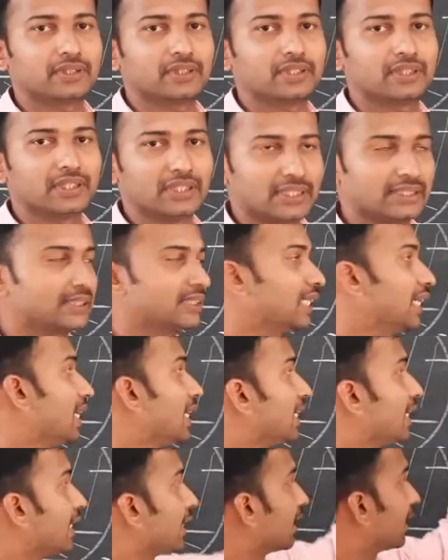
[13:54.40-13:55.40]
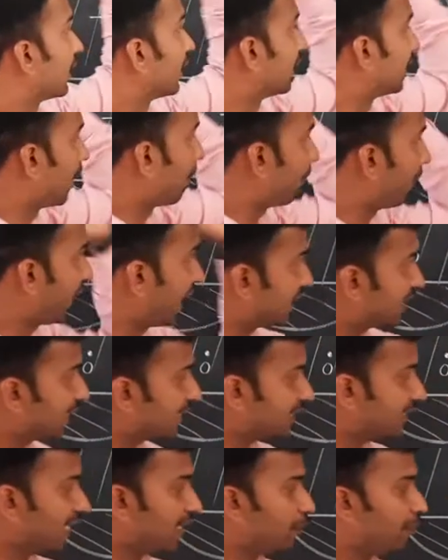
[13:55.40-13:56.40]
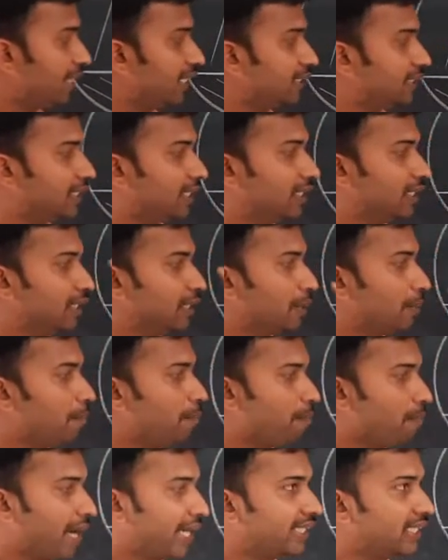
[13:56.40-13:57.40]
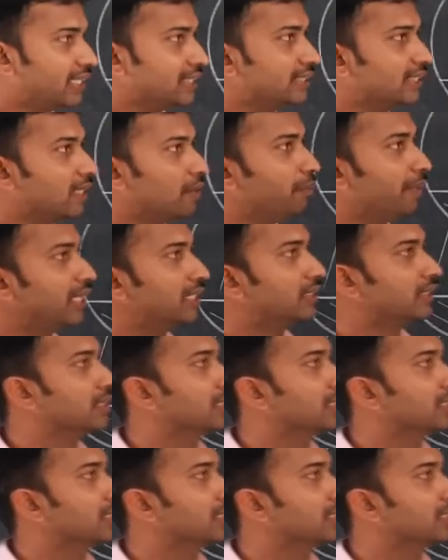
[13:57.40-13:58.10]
Yes, the major segment, minor segment,